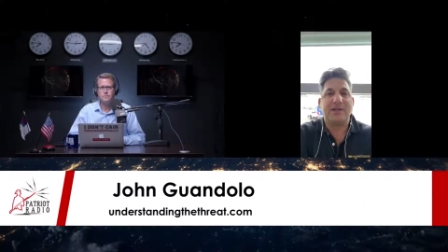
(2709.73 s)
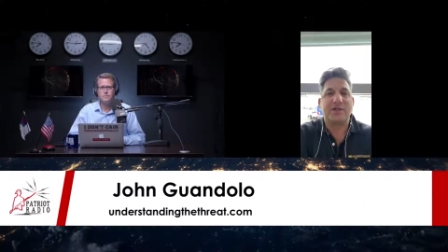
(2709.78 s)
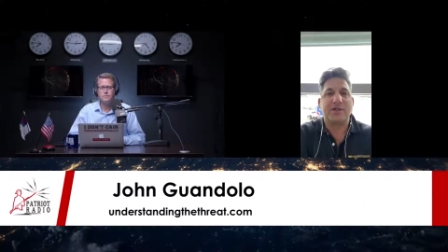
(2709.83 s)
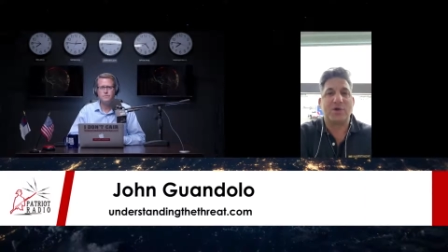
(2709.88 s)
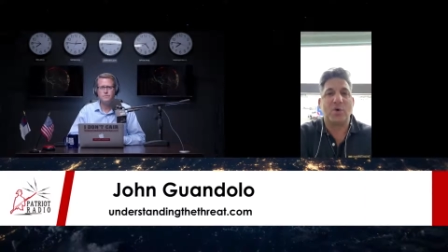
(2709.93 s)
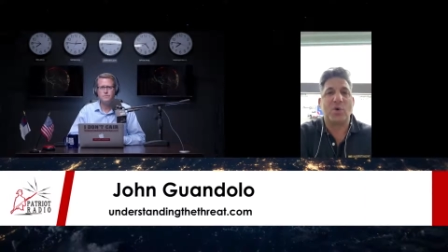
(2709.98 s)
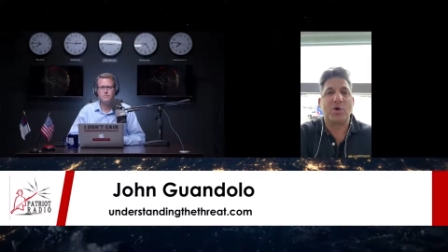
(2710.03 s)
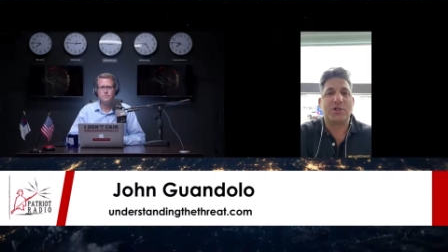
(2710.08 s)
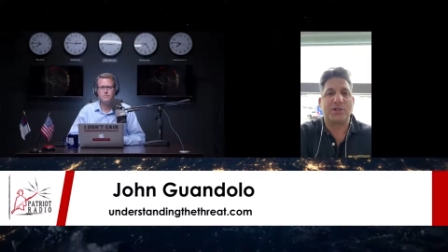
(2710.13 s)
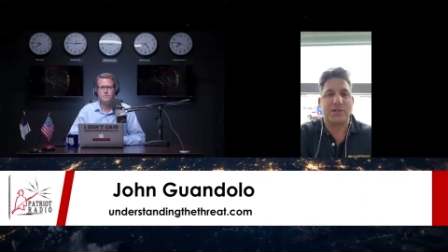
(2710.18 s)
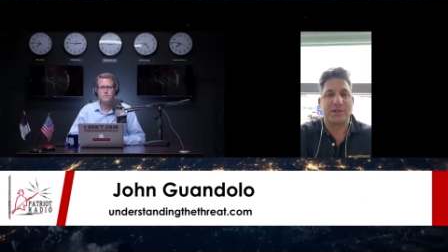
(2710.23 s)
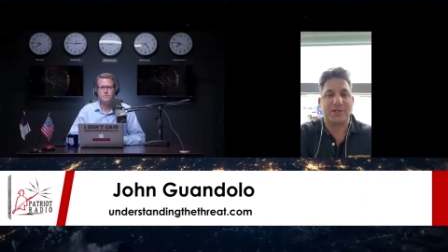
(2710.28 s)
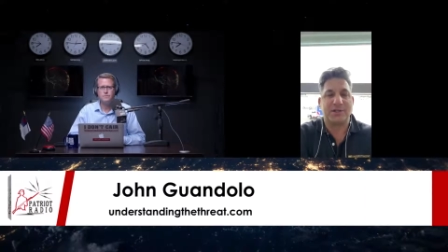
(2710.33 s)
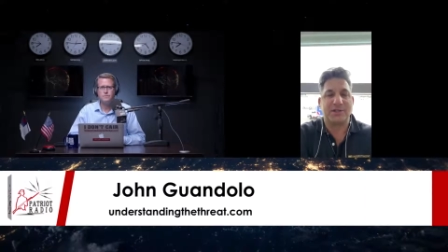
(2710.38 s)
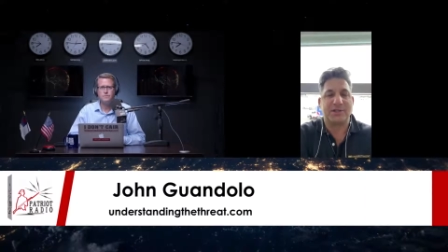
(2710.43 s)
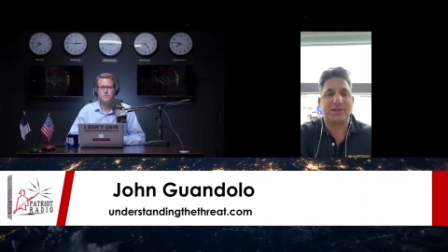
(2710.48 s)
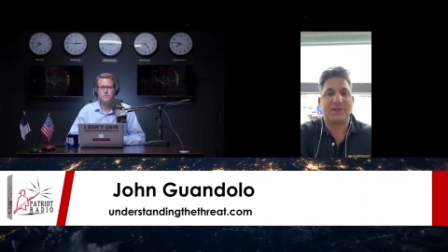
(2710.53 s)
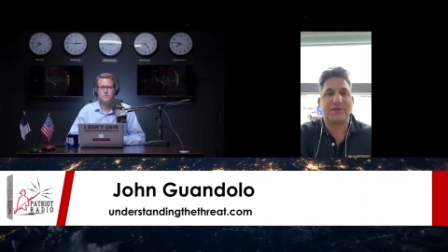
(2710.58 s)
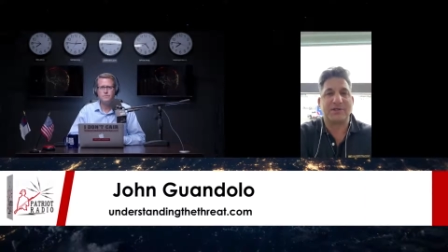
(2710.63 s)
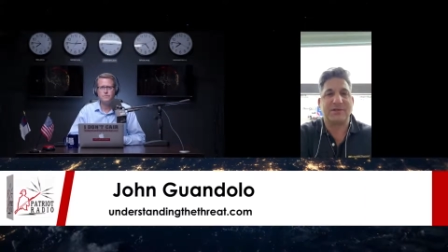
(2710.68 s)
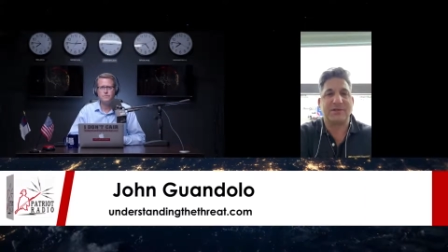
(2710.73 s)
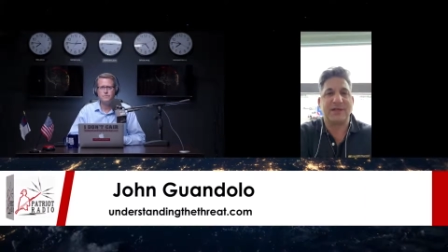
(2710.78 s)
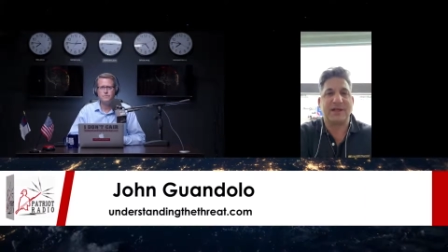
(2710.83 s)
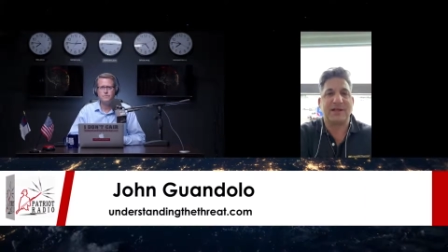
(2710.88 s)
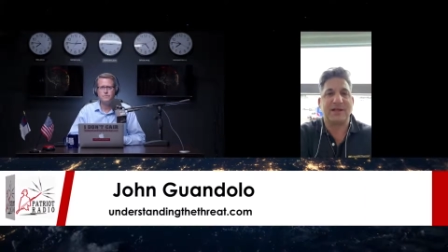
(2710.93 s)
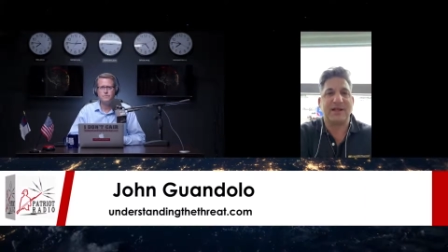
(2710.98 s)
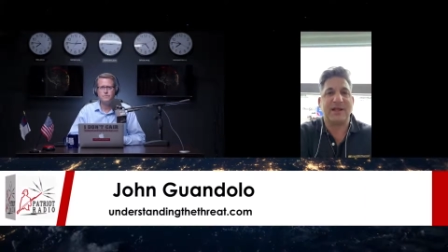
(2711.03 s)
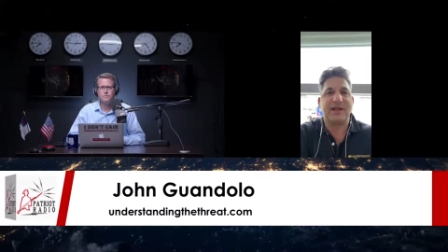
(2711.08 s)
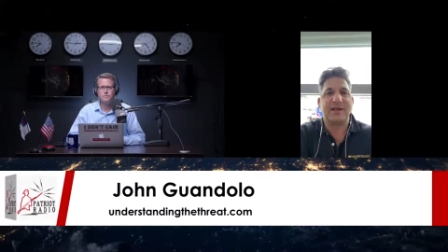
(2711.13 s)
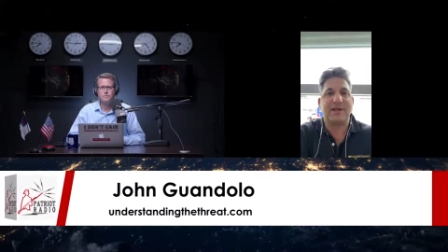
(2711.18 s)
sources
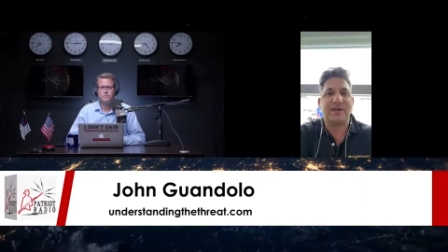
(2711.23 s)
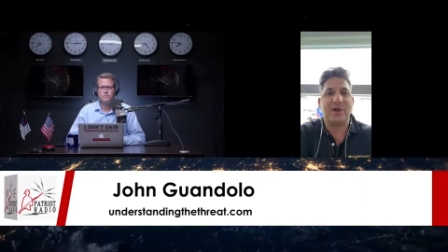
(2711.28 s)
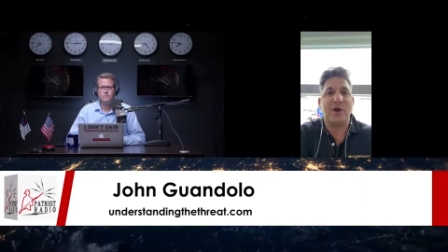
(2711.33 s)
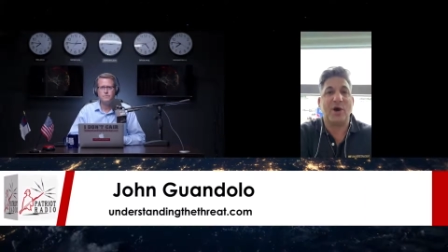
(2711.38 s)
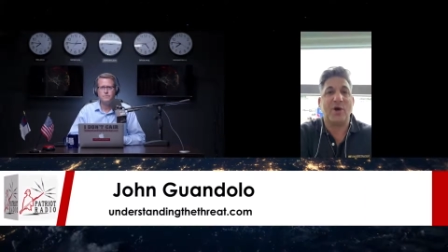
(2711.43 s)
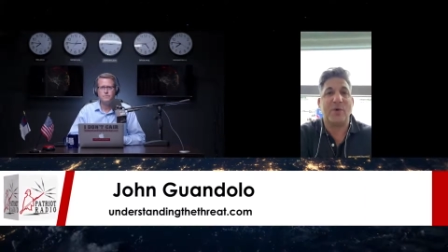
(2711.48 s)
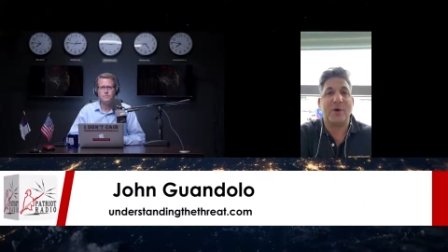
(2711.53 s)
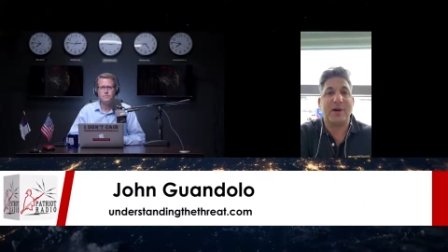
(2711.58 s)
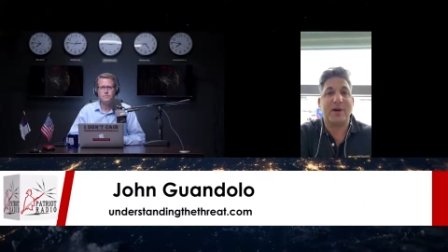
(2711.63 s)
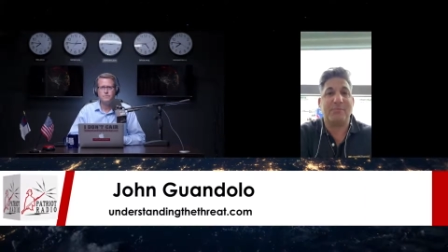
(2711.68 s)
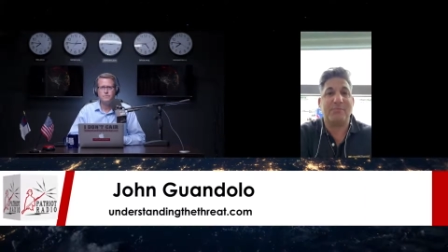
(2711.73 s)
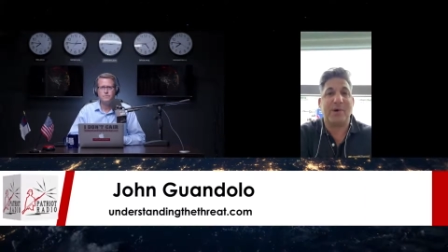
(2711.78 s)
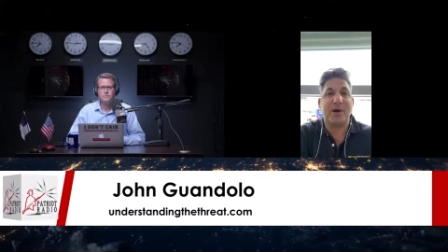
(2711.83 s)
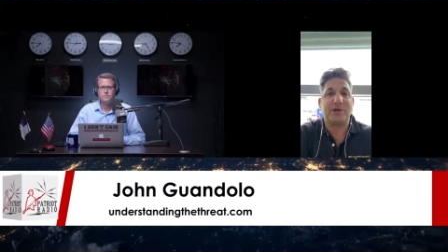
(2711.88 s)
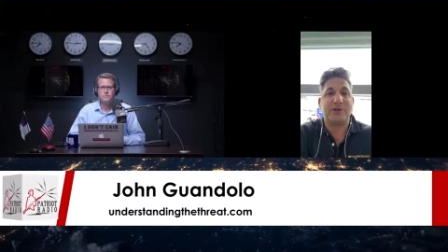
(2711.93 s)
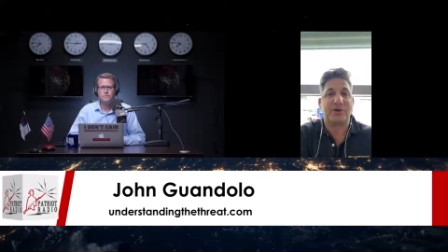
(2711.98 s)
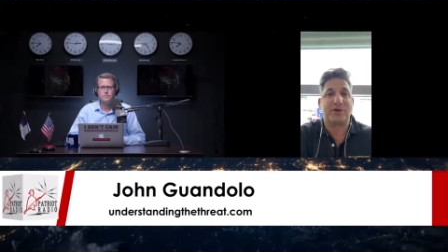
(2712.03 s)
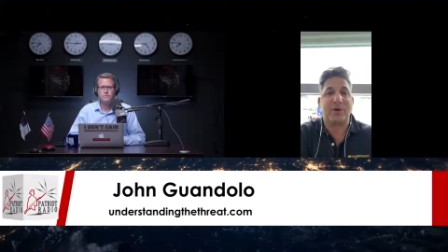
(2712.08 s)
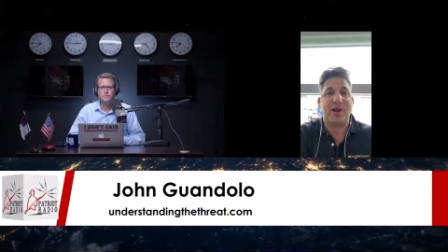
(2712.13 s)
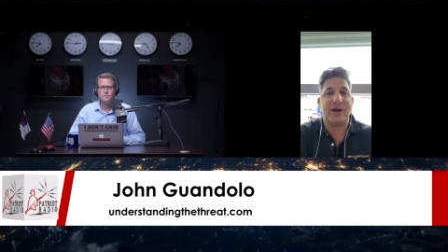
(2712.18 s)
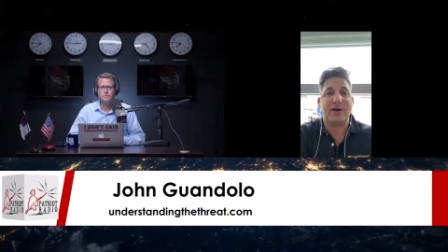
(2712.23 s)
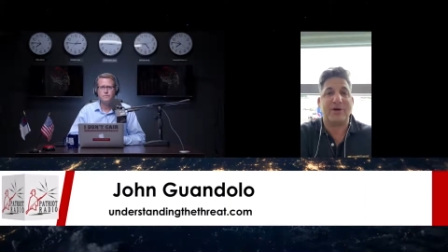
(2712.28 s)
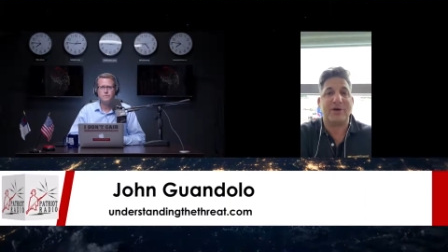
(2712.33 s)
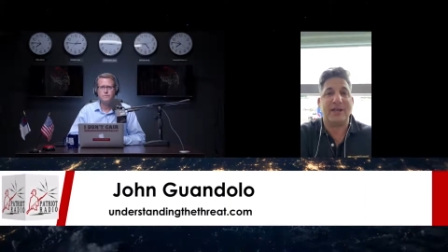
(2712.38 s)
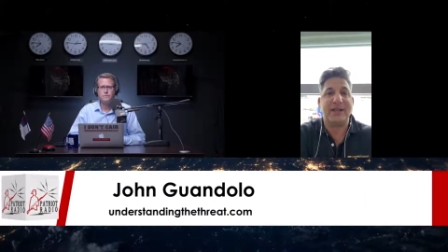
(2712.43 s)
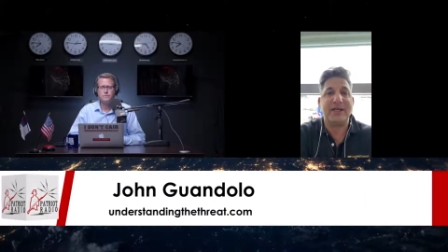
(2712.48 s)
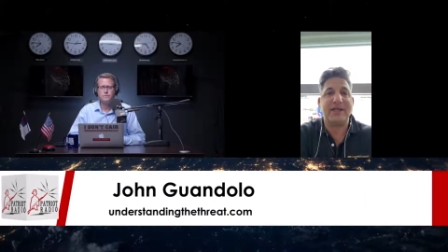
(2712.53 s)
that go into much greater